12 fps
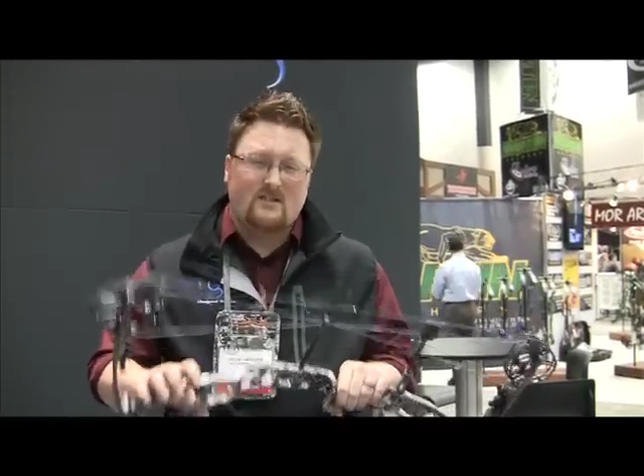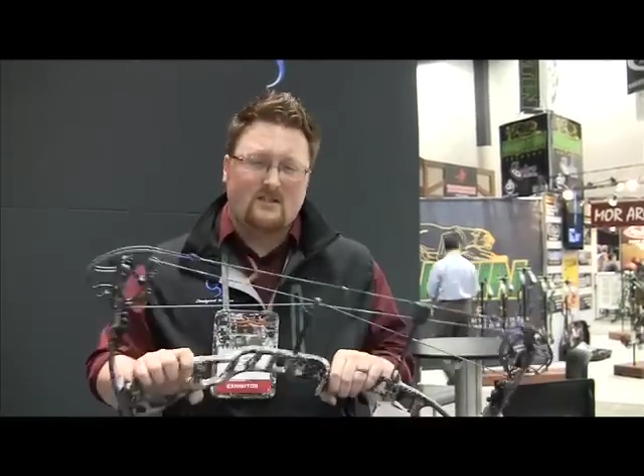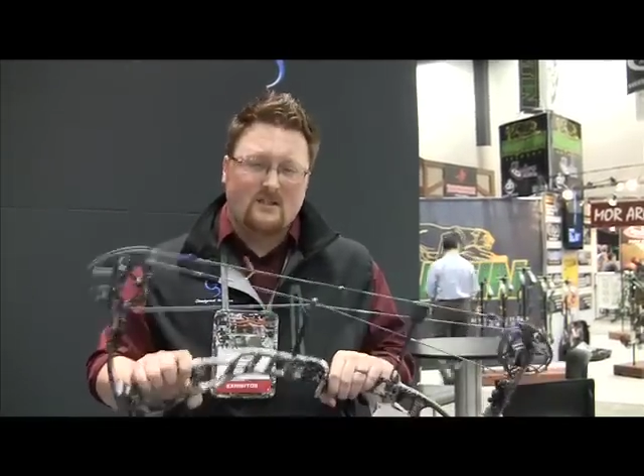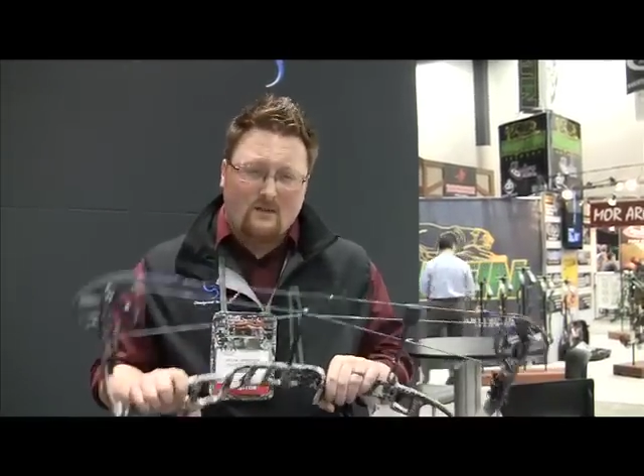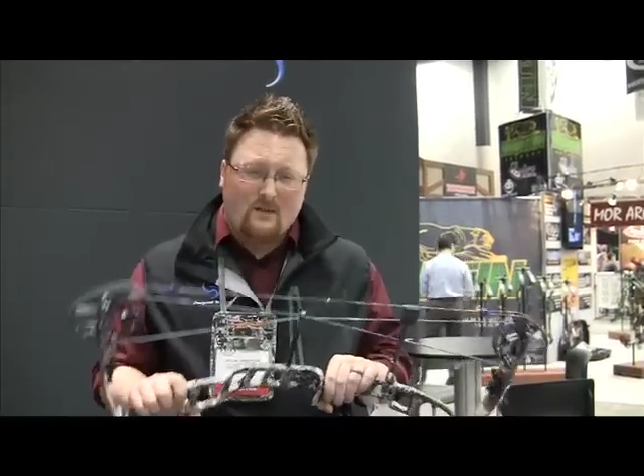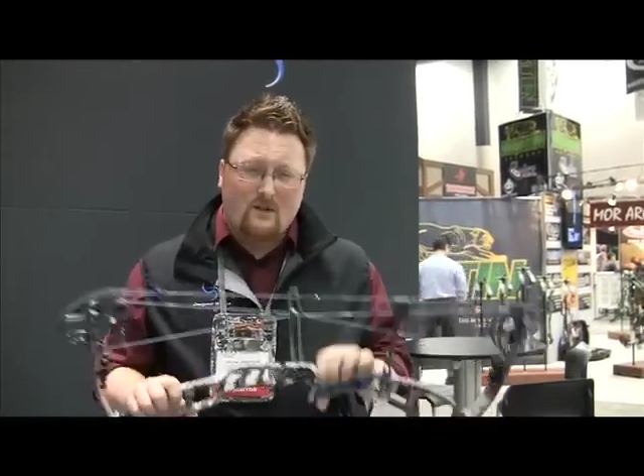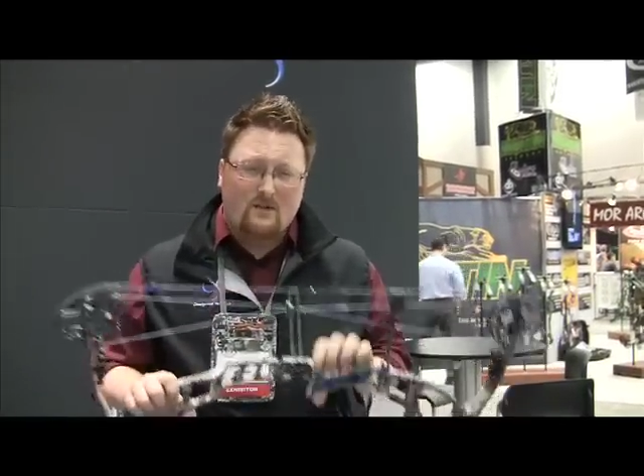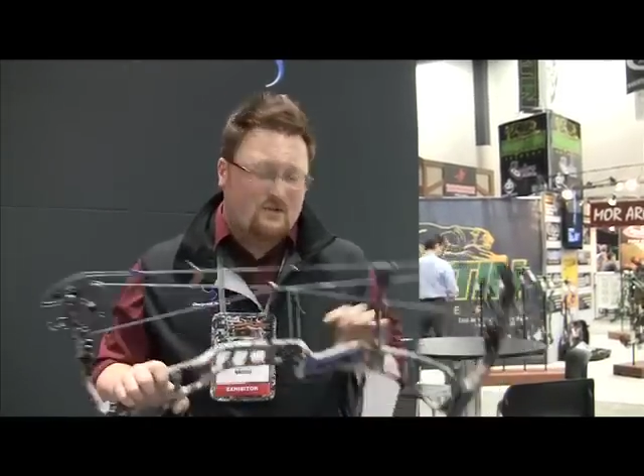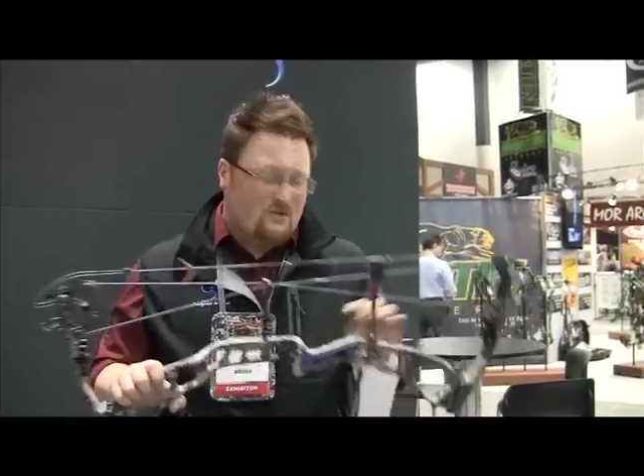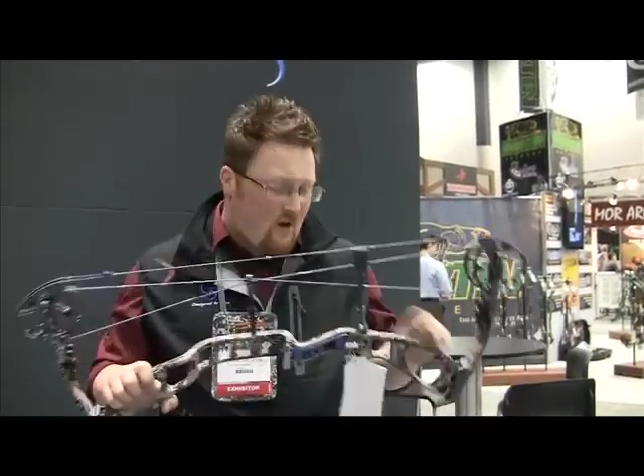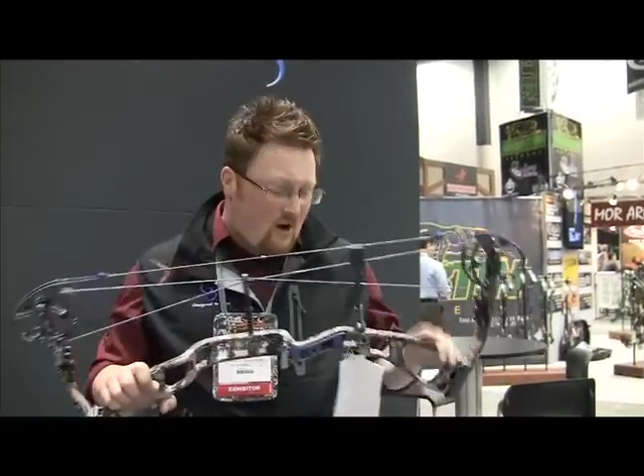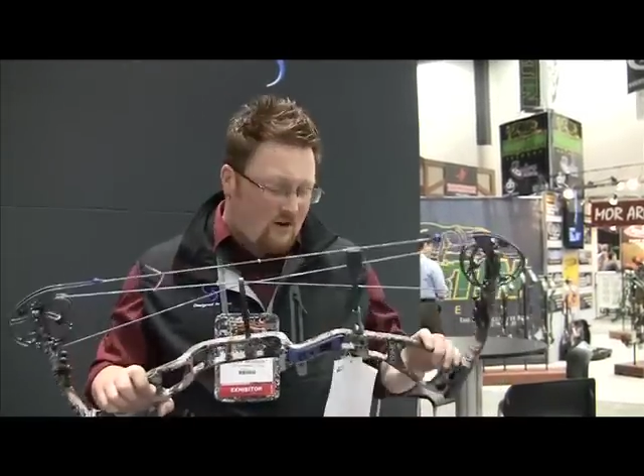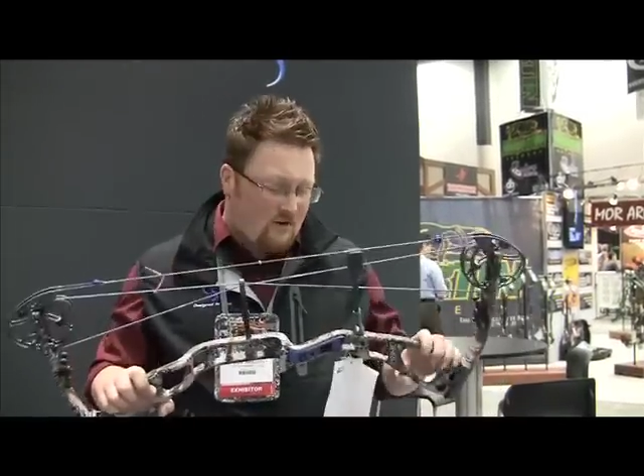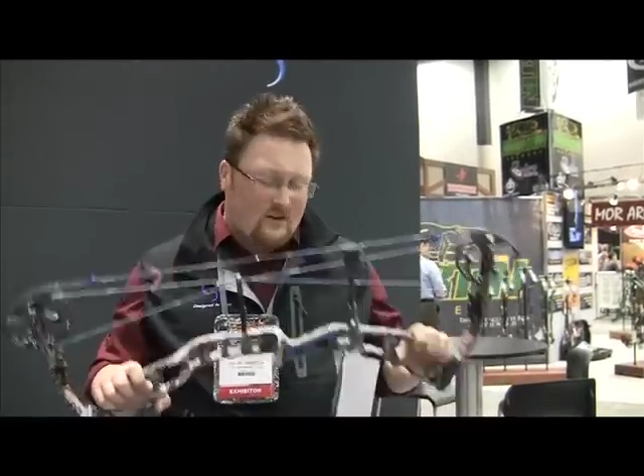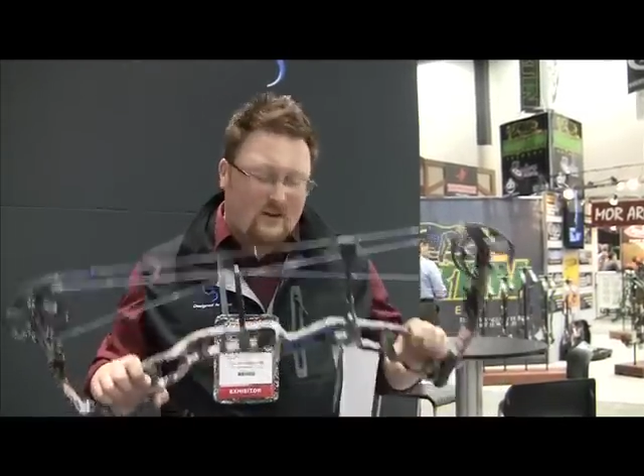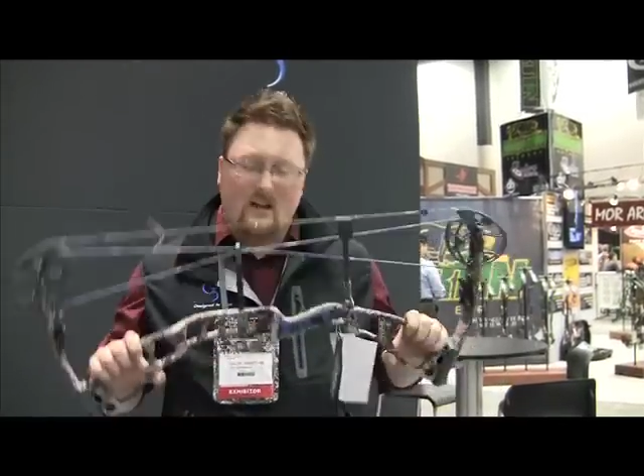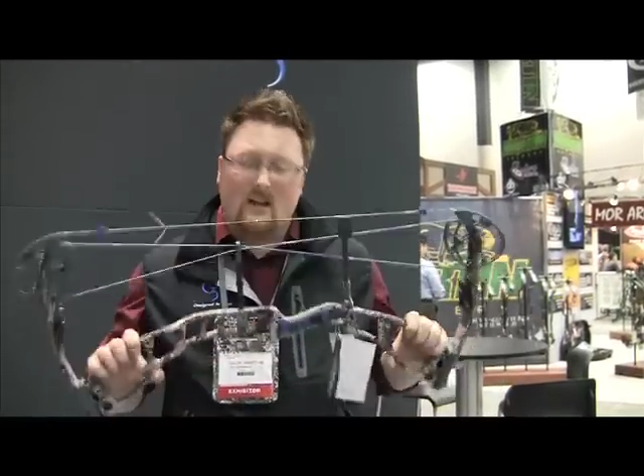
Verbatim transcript: Stiffer, stronger than